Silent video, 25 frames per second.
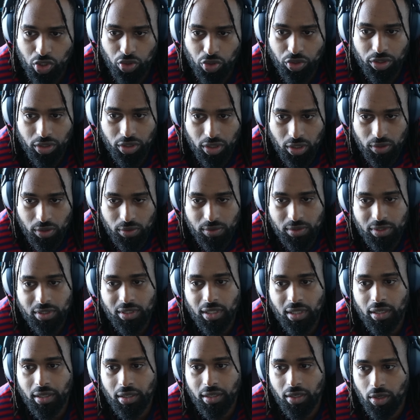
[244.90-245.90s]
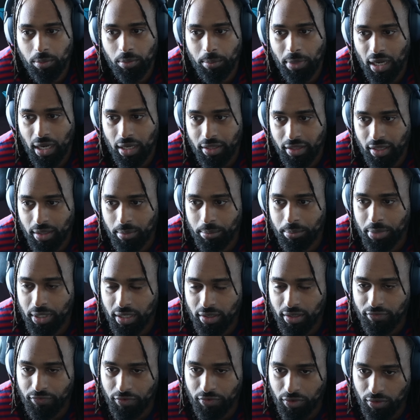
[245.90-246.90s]
the goats, that, you know, by them
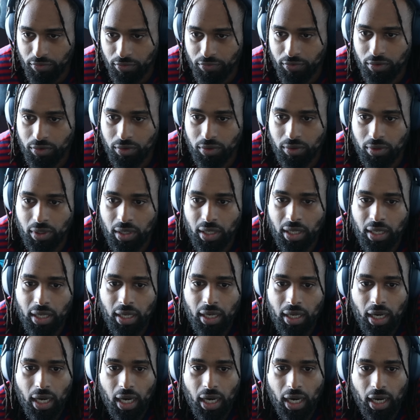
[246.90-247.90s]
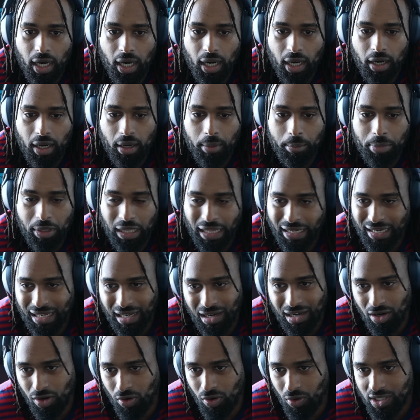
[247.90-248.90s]
being fearful. But like I
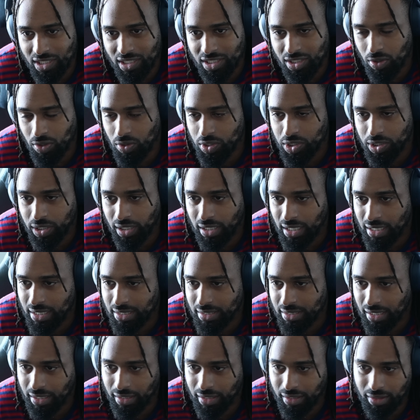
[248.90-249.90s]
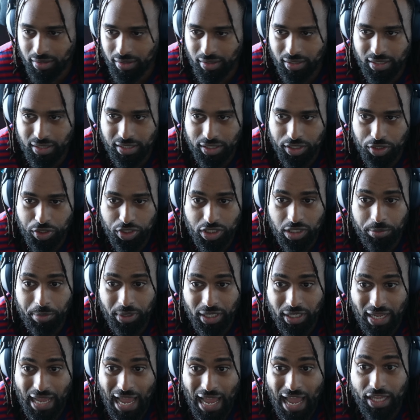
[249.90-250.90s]
always told you guys, like this, you should
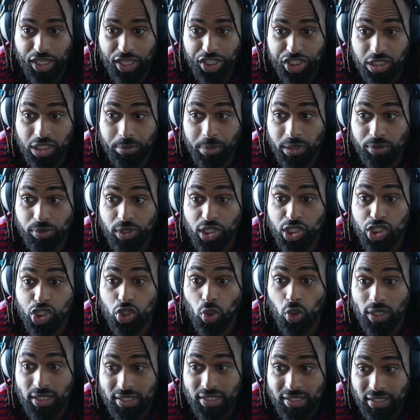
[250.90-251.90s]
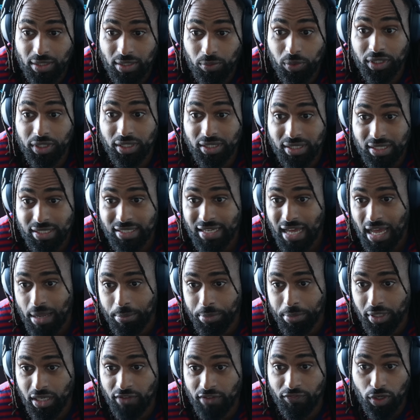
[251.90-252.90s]
be rejoicing when this has
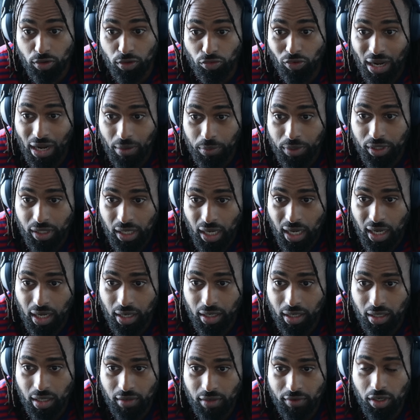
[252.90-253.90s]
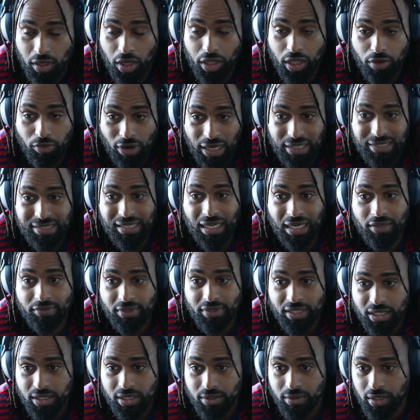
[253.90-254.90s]
happened. If you're right with God, if you're on the right side of
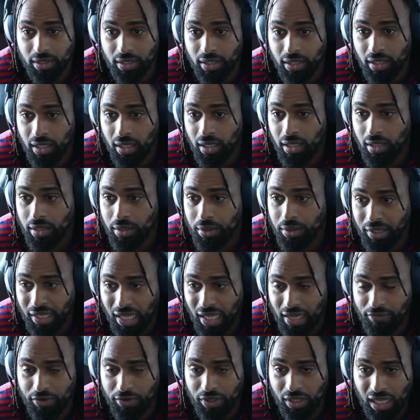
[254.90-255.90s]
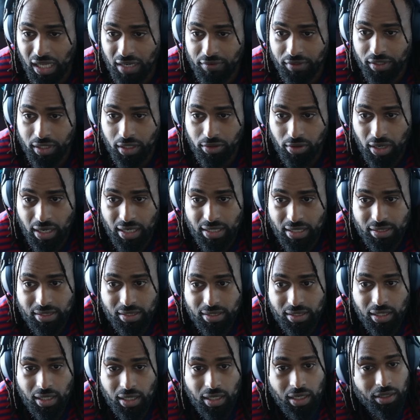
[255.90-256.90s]
history, you gave your life to
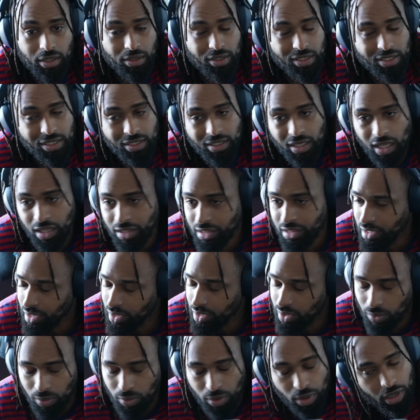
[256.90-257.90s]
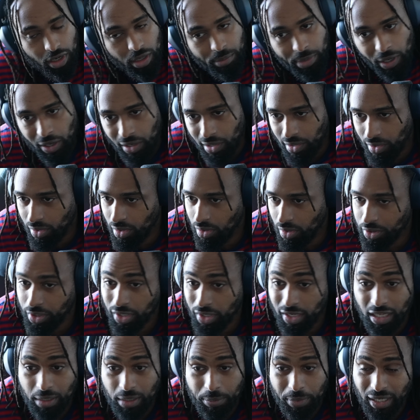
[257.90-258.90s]
Christ, there's nothing to worry about at all. You're
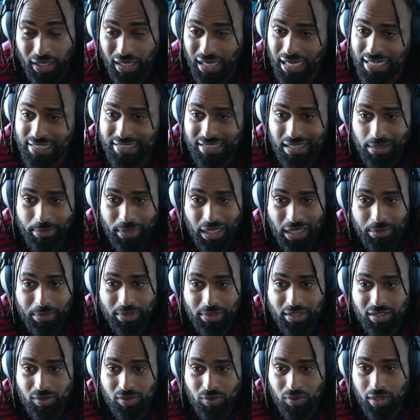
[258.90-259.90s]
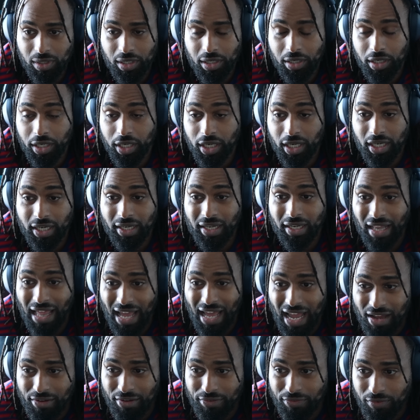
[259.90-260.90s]
keeping God's commandments. You're going to
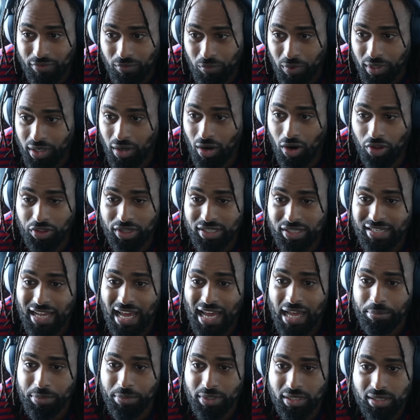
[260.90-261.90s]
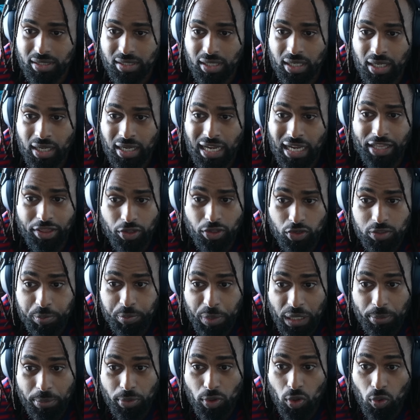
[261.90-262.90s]
laugh when all this happens. And those
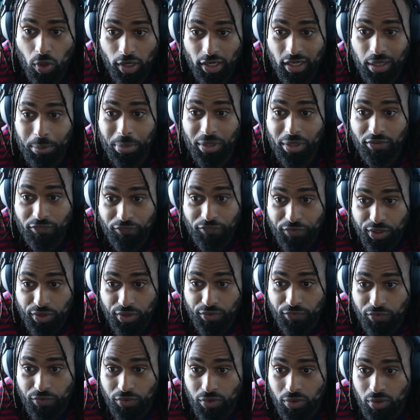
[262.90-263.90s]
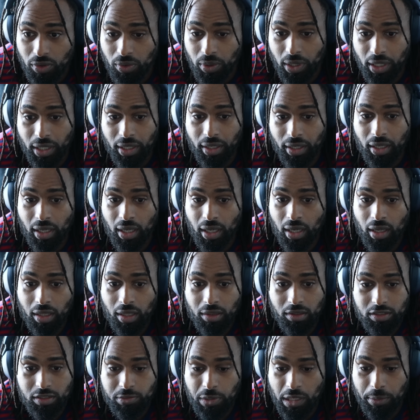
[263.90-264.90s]
people who are going to be fearful and
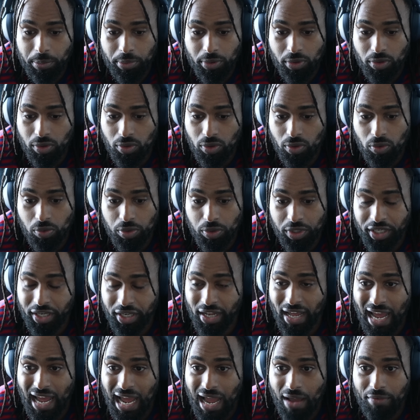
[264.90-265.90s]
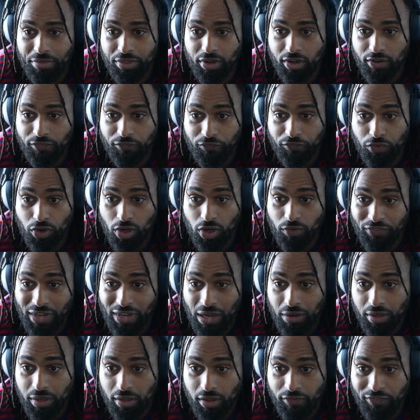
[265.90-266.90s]
those people who didn't have their firm
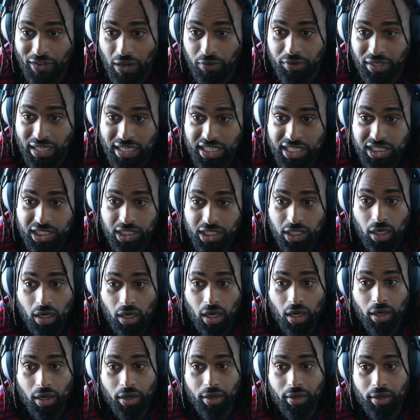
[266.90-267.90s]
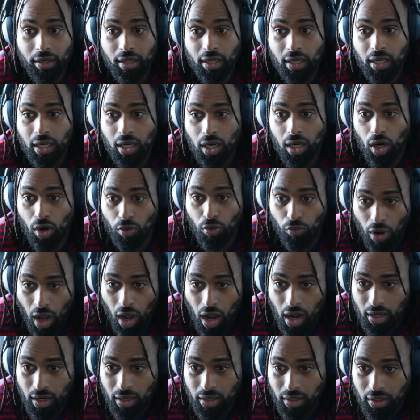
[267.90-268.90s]
foundation on a
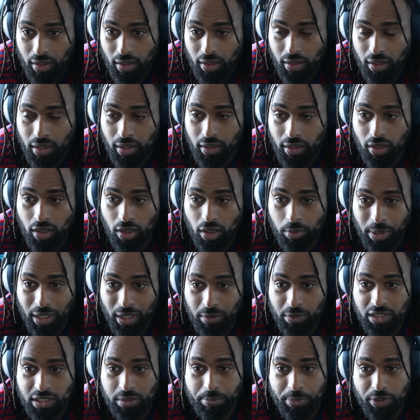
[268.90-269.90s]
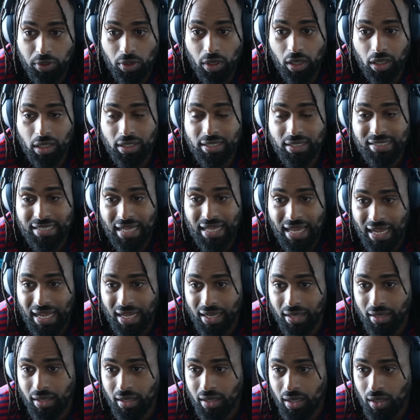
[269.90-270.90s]
rock, you know, but it was built on a
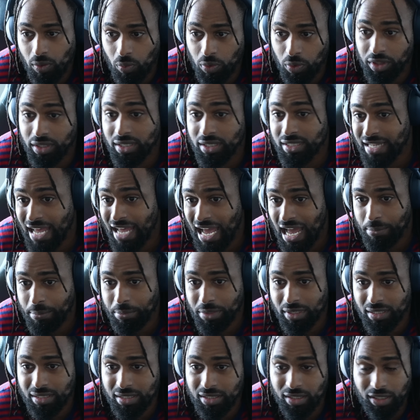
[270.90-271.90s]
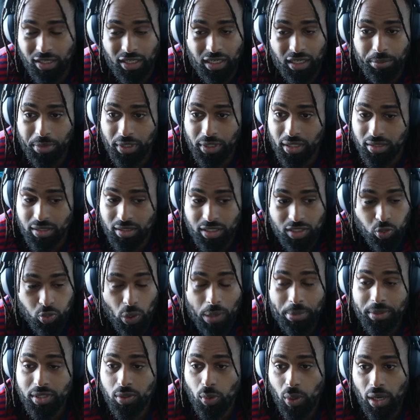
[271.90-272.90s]
sand. When this happens, they're going to be
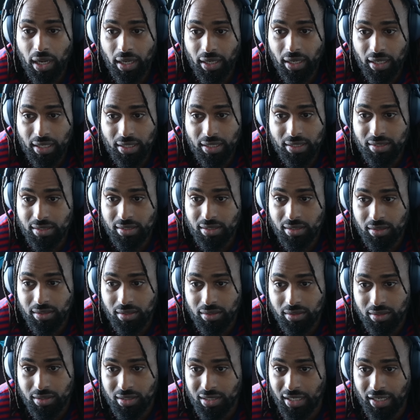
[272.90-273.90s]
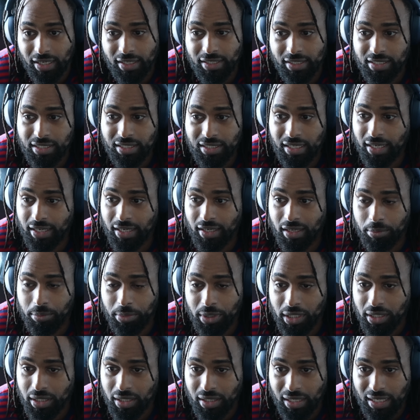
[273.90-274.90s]
swept away, guys. Just like it would
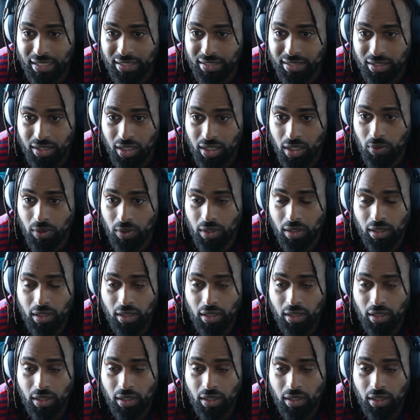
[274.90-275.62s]
be in the days of Noah.